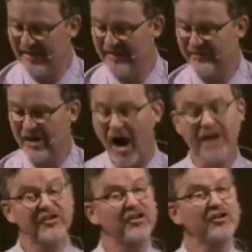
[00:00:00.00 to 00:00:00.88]
If
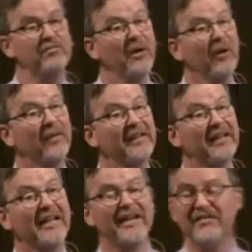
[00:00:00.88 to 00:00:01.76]
God's
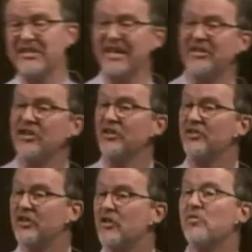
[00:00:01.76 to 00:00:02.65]
Spirit lives in
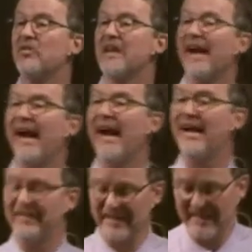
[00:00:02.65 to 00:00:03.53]
you, you can